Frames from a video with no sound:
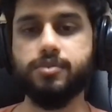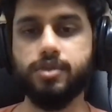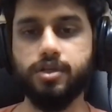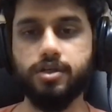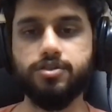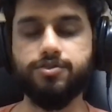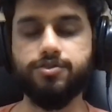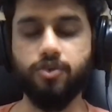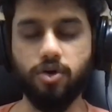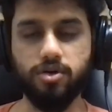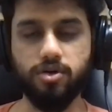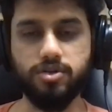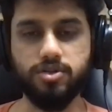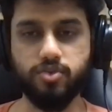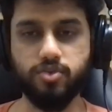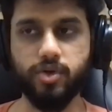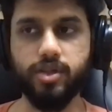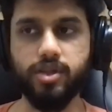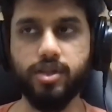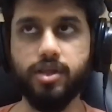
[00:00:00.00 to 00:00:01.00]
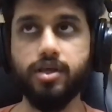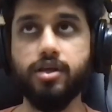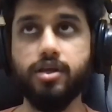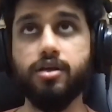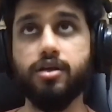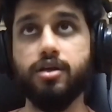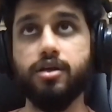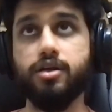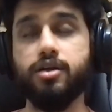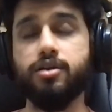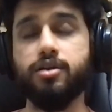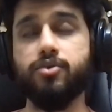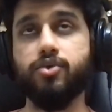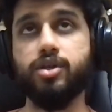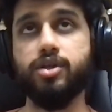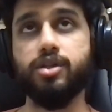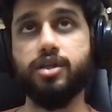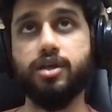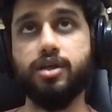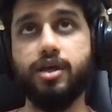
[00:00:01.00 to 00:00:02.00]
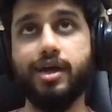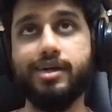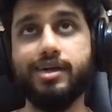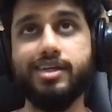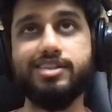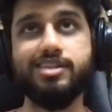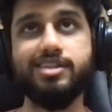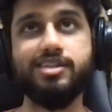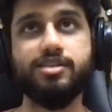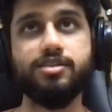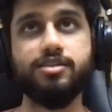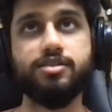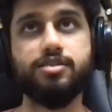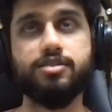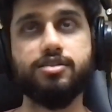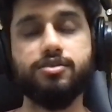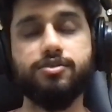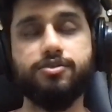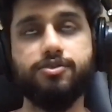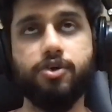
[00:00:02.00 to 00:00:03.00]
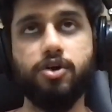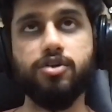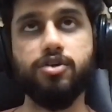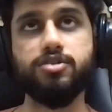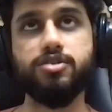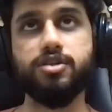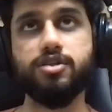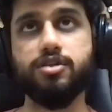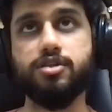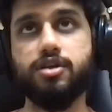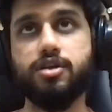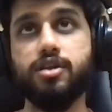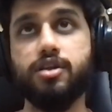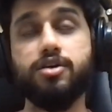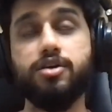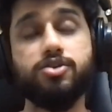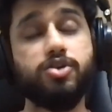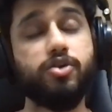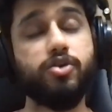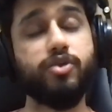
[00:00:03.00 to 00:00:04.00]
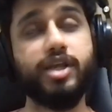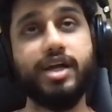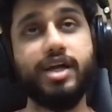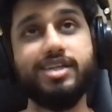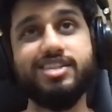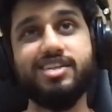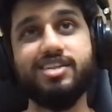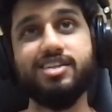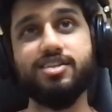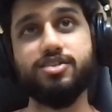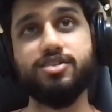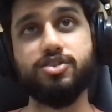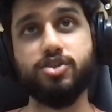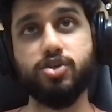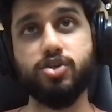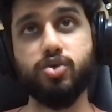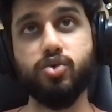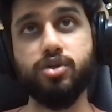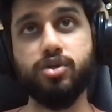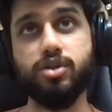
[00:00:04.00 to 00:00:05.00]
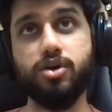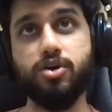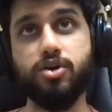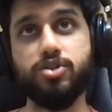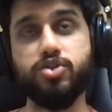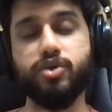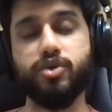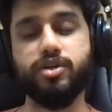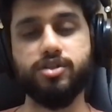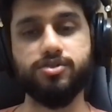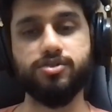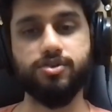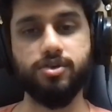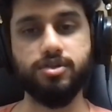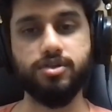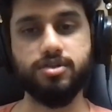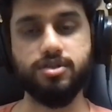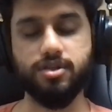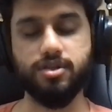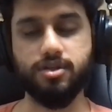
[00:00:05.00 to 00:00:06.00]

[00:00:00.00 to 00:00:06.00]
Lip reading: It's false when the antecedent is false, and then so if the antecedent is true and the consequent is false.